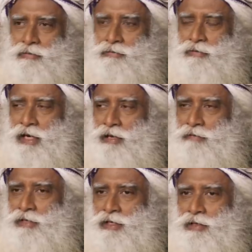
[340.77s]

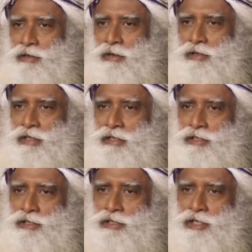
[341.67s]
wherever he thought there
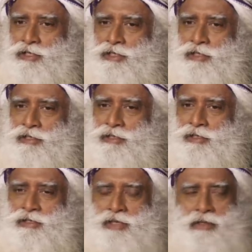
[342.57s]
is injustice,
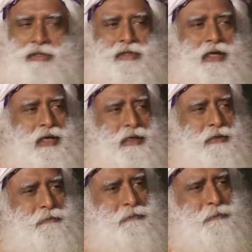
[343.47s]
he started killing.